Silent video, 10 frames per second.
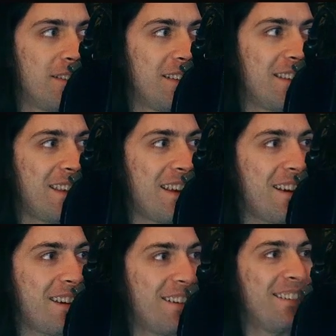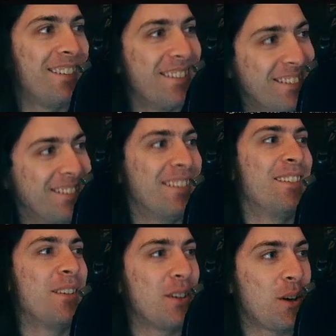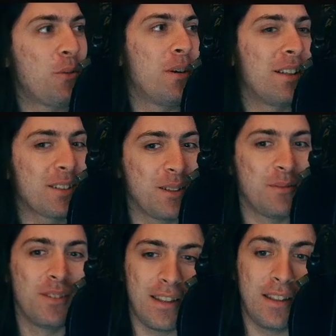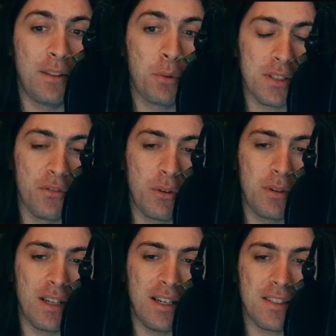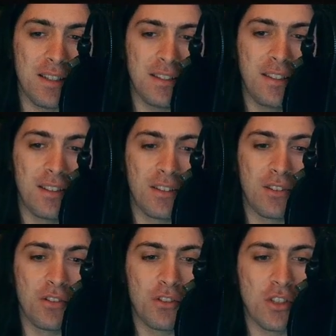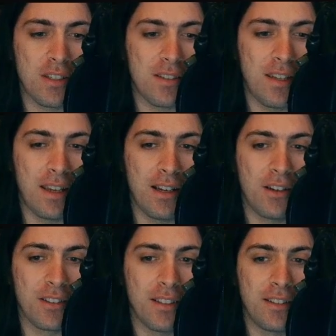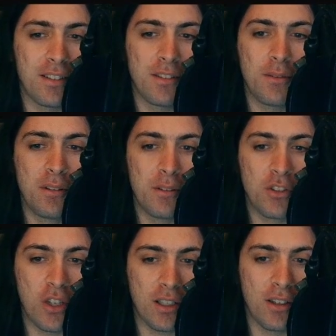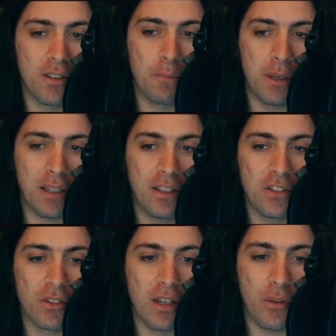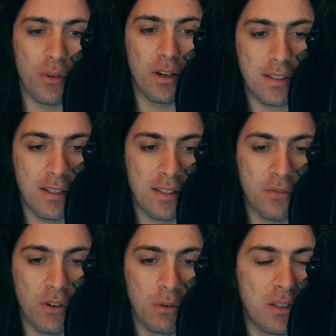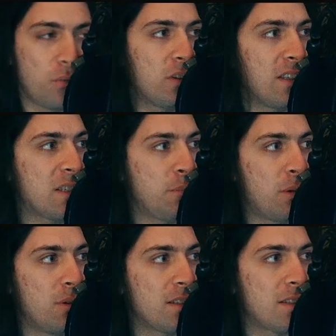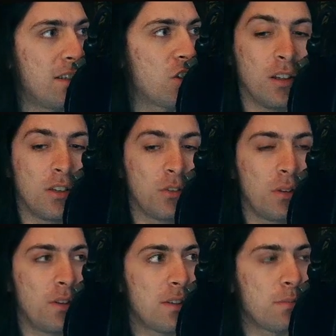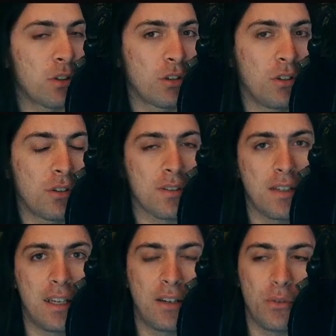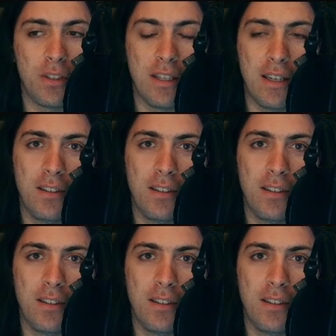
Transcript: Yeah, you're welcome. It was a very nice idea to just hang out and check out the plugin together. It's a very different experience than just doing these monologues every day,